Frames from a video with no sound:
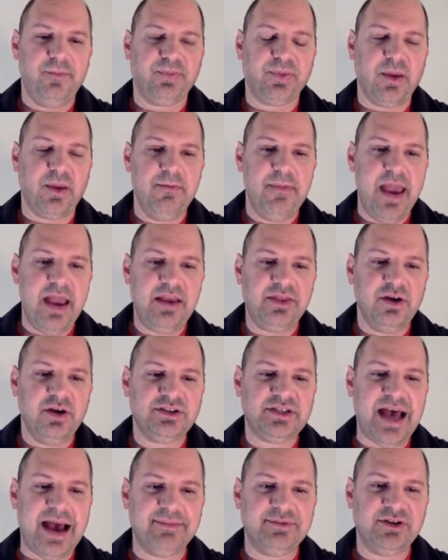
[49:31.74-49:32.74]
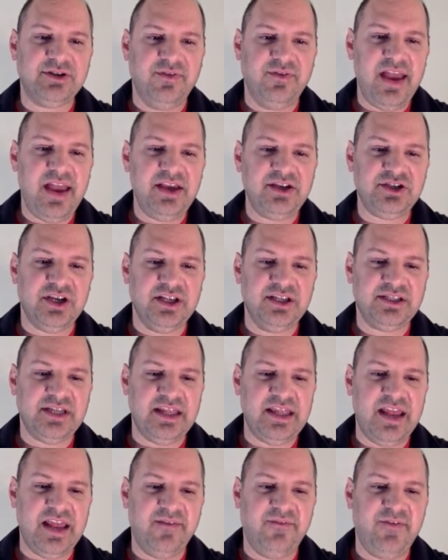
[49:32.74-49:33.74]
make those observations
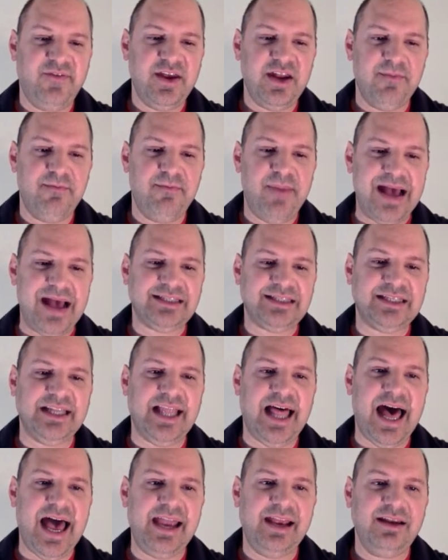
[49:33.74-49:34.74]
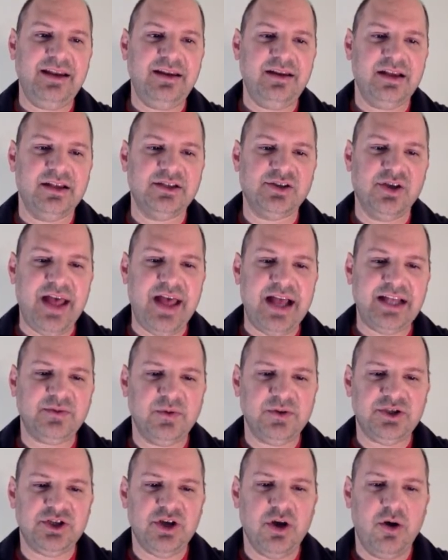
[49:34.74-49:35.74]
and then fit a best line. And so that's
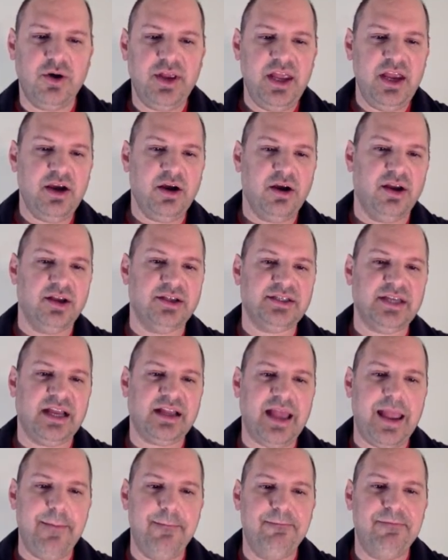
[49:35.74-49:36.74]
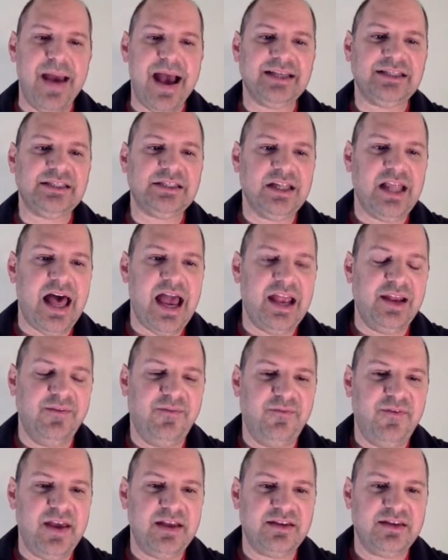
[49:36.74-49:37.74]
what's shown here is like a best line
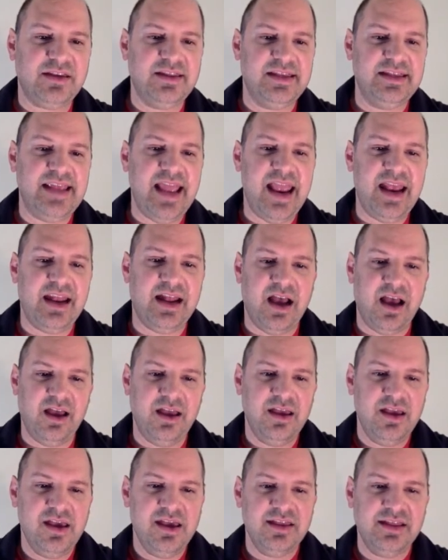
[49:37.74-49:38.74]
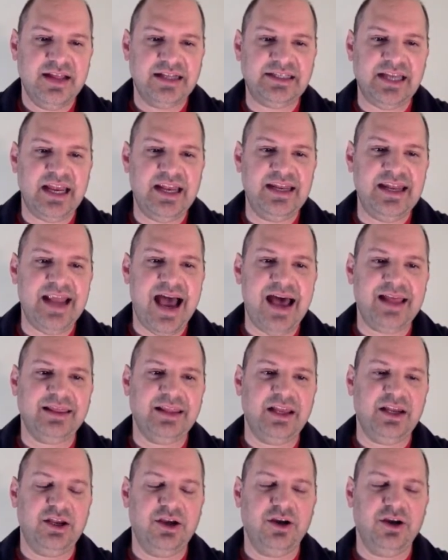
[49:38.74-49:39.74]
fit to the data that's a
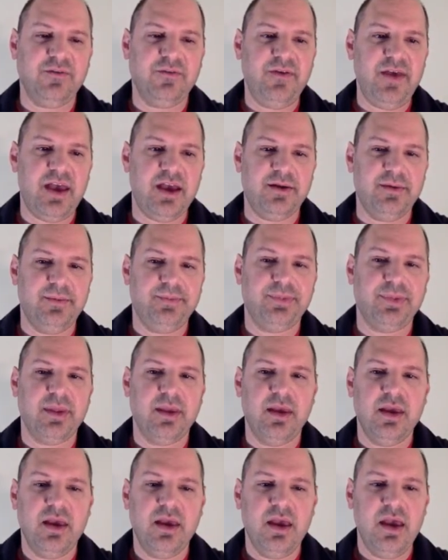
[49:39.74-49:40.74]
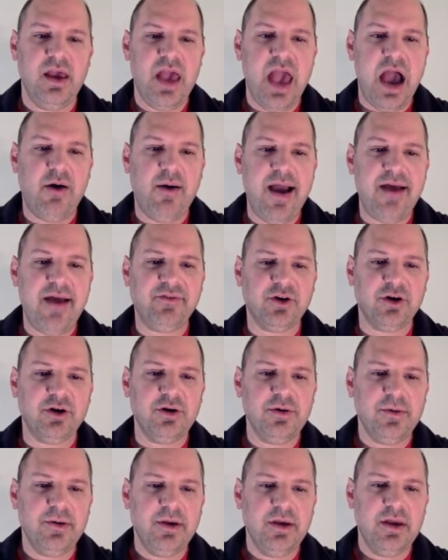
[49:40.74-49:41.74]
nonlinear fit.
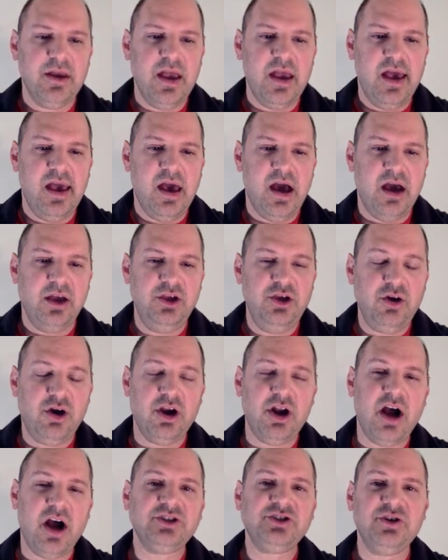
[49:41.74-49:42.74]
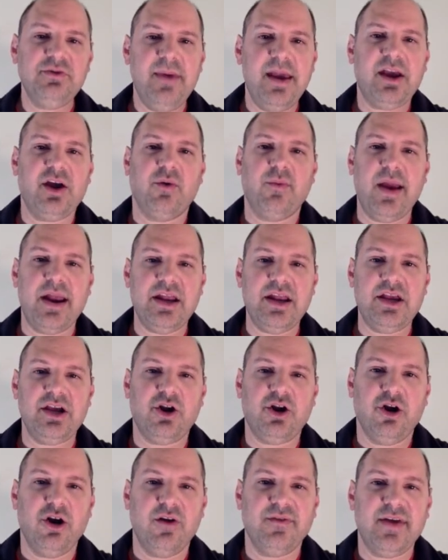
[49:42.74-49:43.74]
However, you can also make a rating
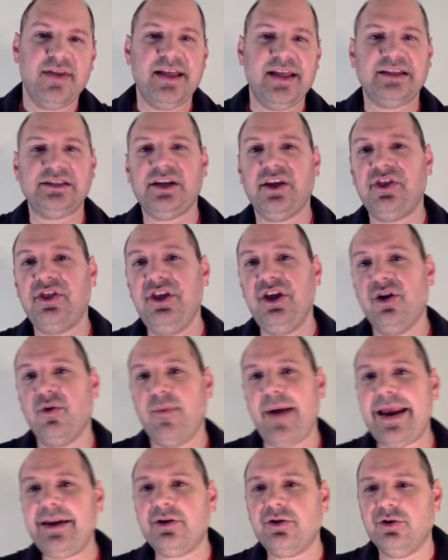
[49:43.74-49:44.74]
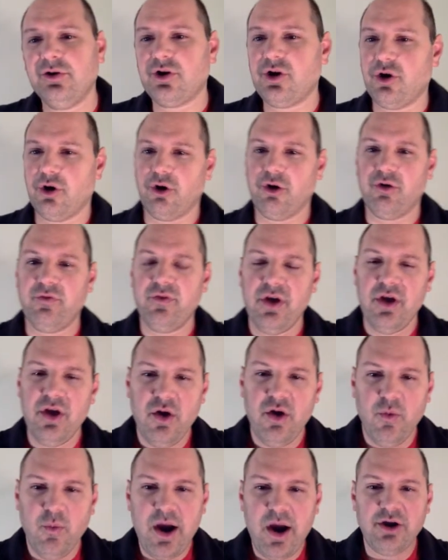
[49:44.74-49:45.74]
curve that's a theoretical curve
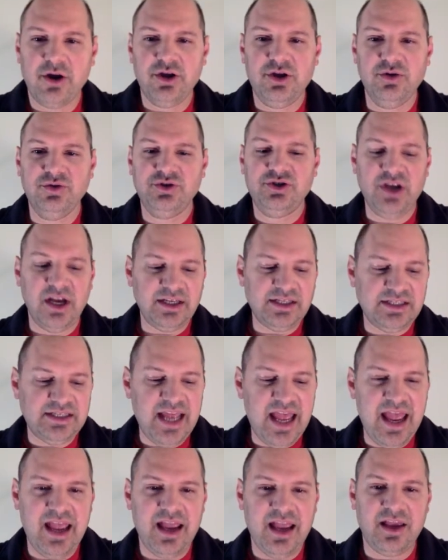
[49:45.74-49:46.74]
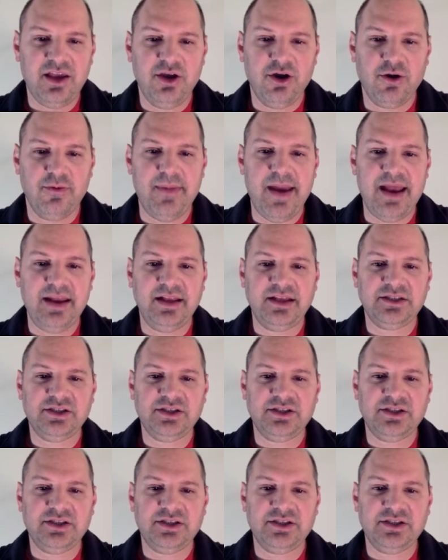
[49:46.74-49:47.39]
where you just take your Manning's